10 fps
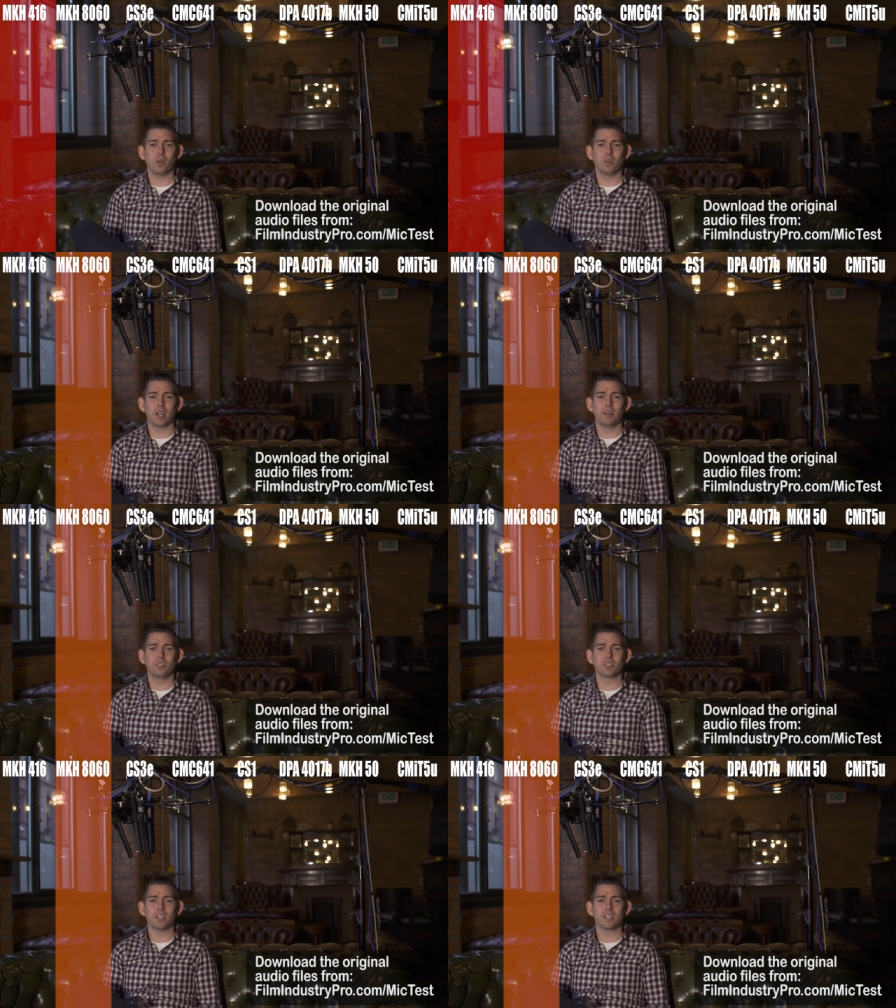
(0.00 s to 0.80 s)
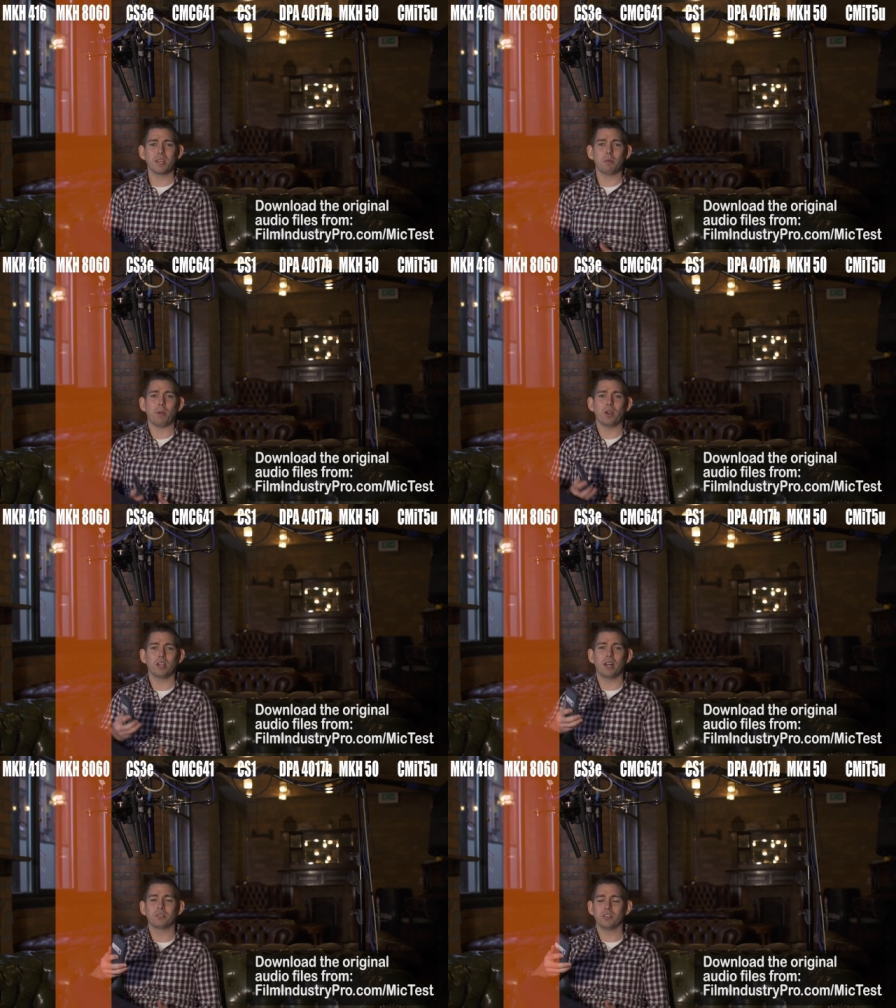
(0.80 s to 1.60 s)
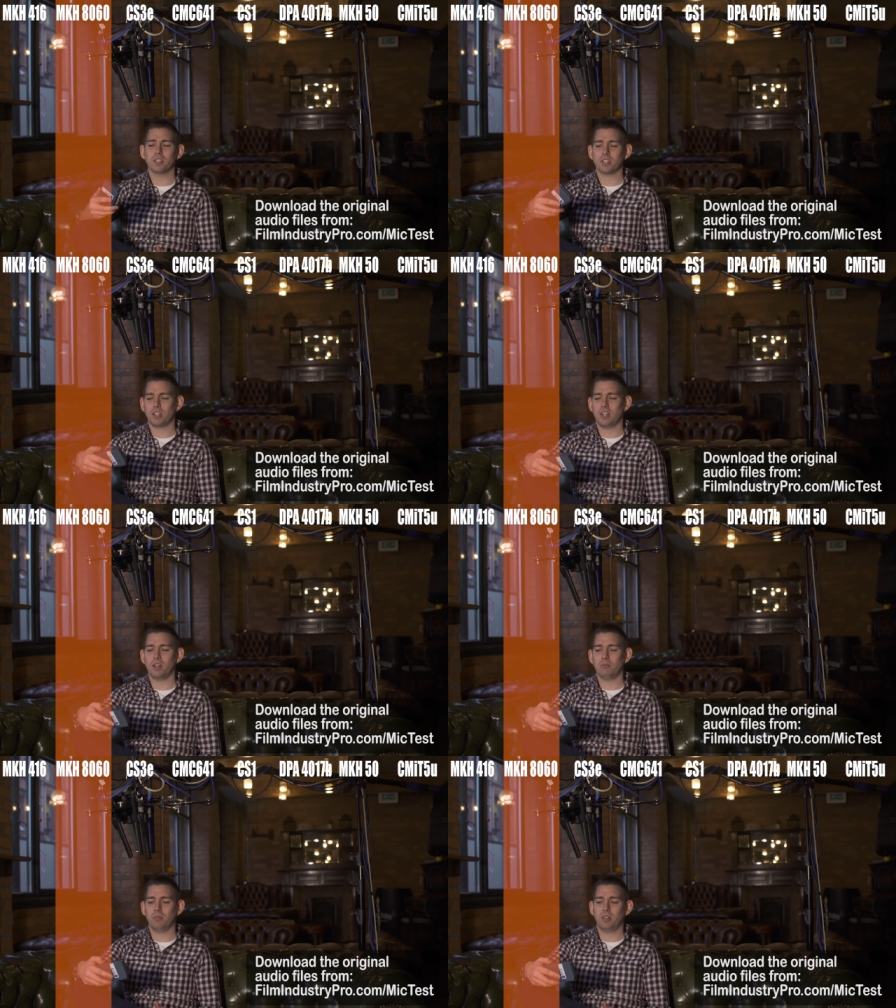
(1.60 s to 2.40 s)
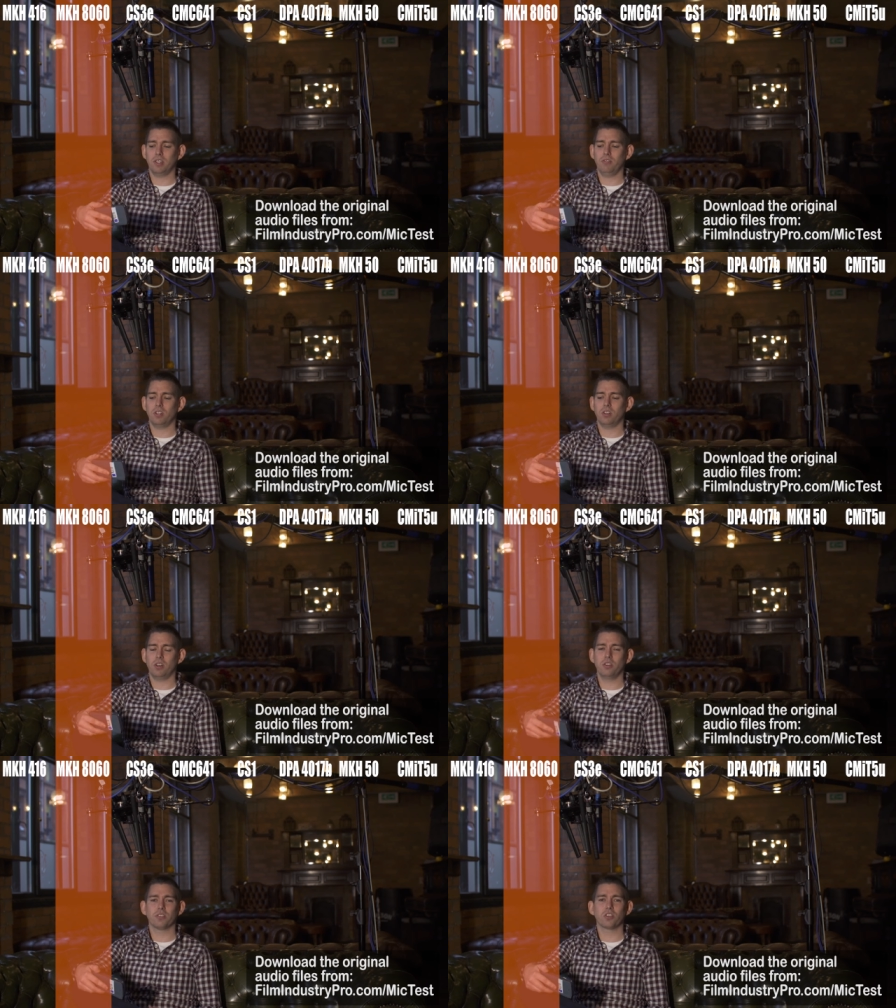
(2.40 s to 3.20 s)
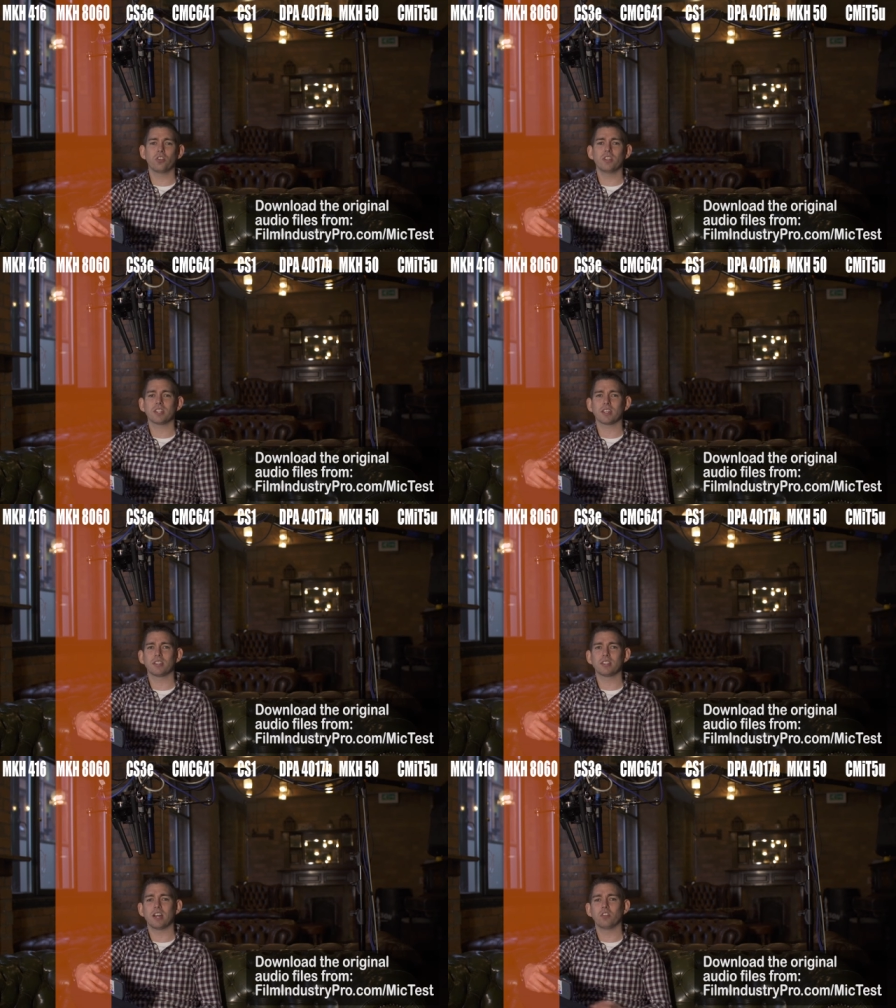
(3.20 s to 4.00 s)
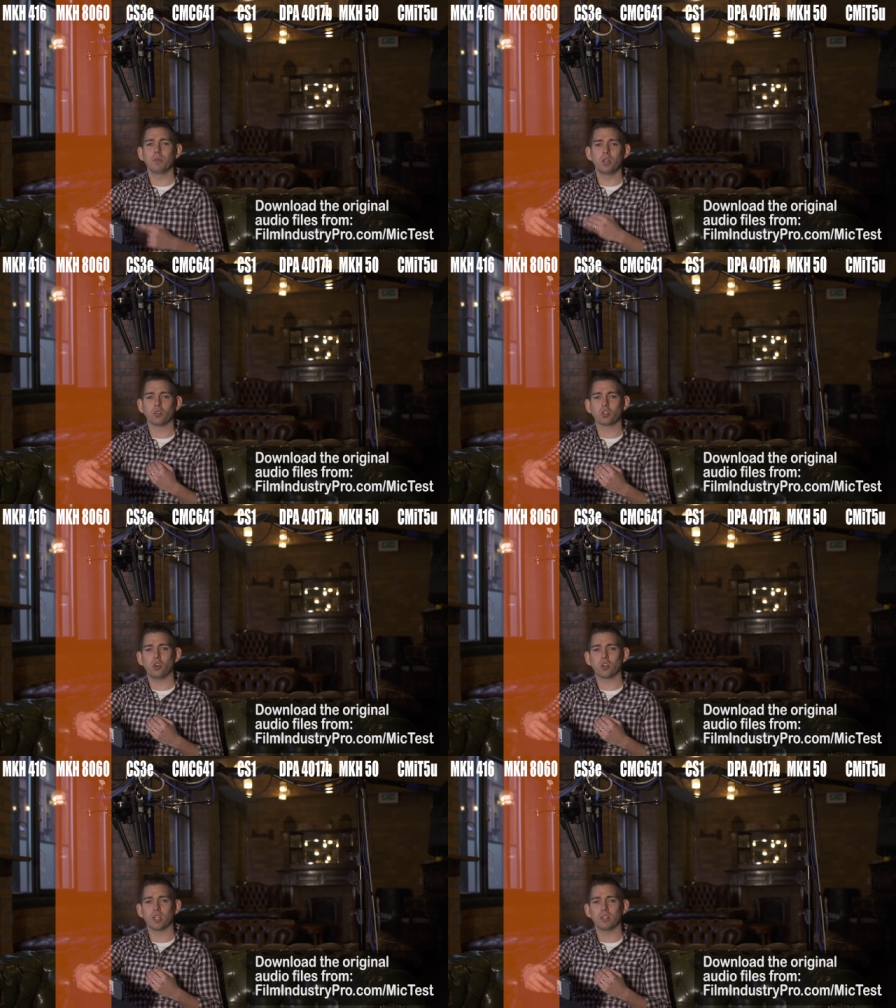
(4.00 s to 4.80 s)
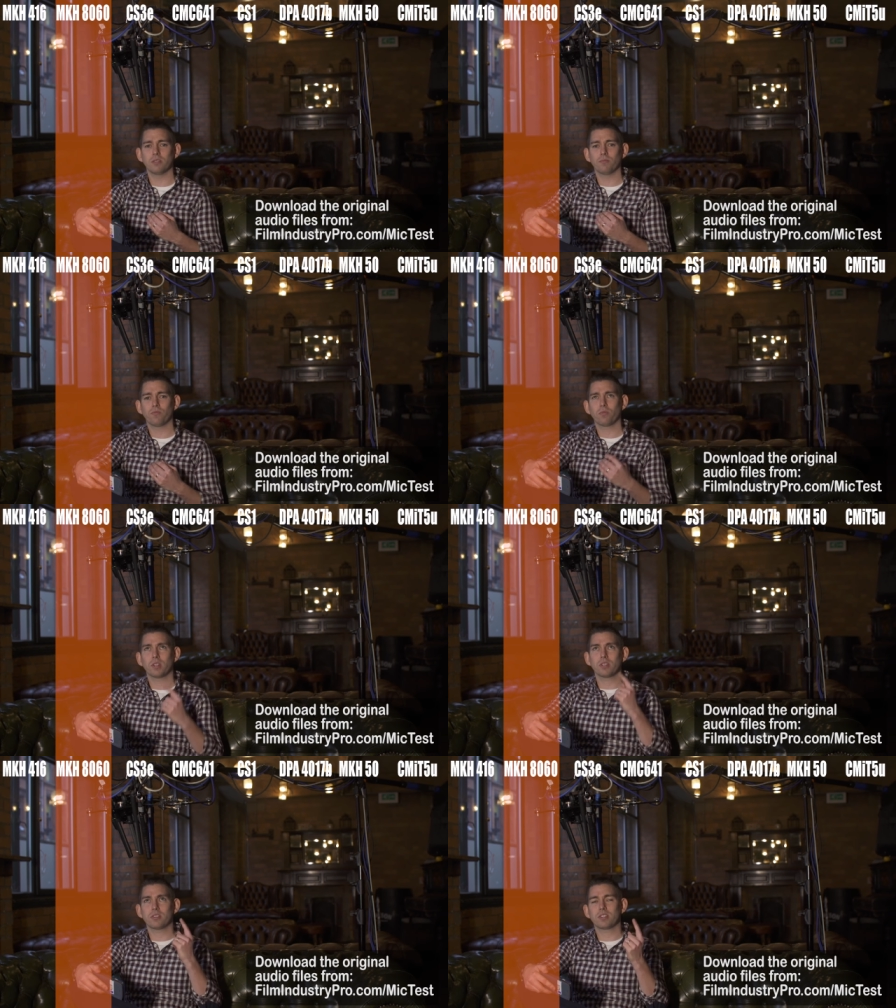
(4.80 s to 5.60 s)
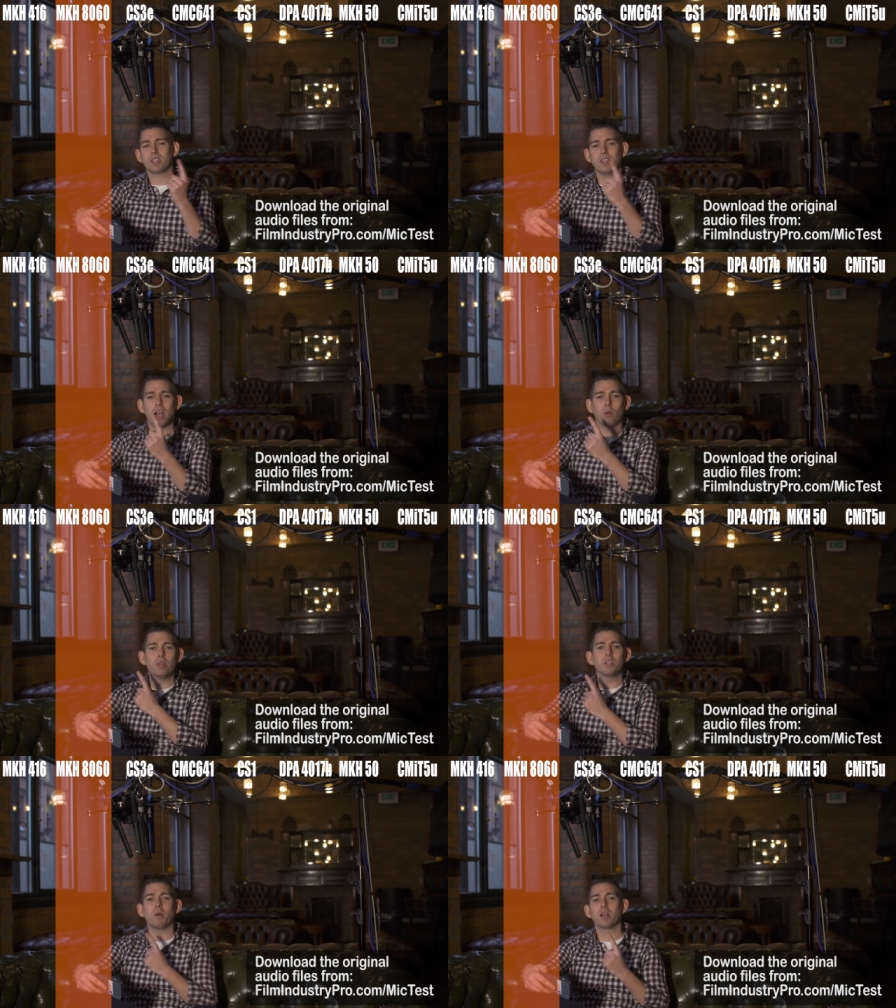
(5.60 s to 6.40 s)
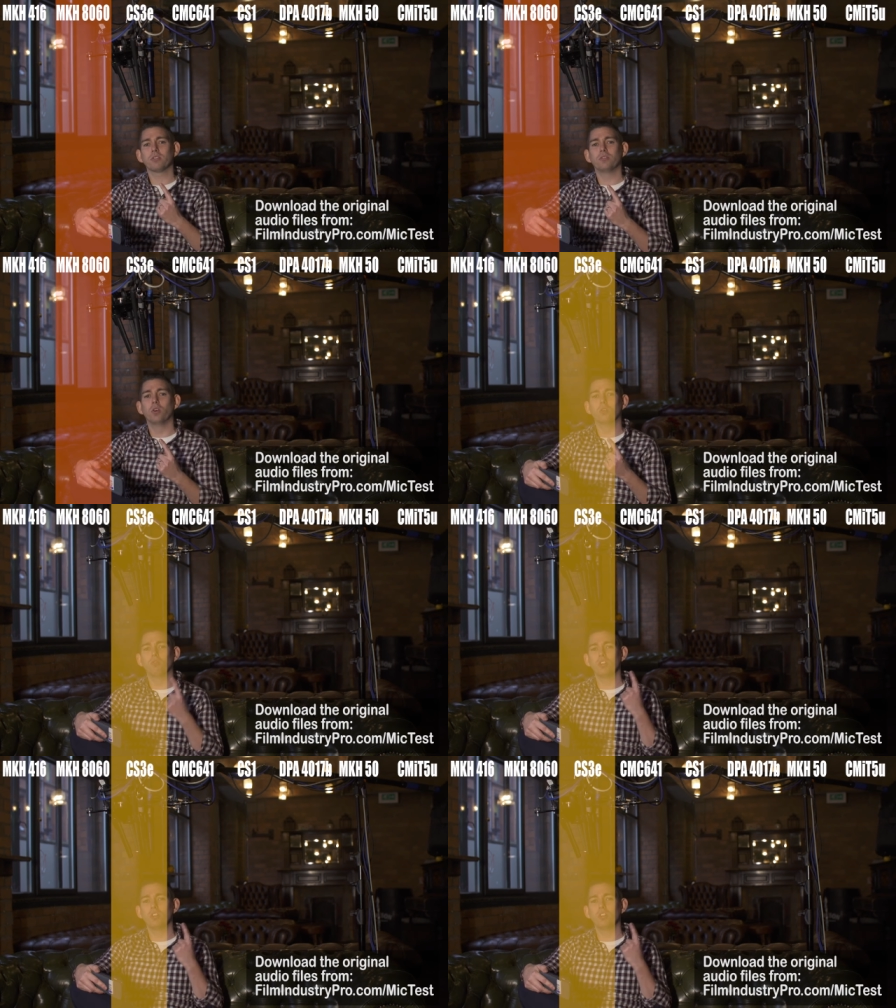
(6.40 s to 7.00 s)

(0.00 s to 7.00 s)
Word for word: all the levels at the same apparent loudness. Um, I'll give it another 30 seconds now of me not talking. See how each microphone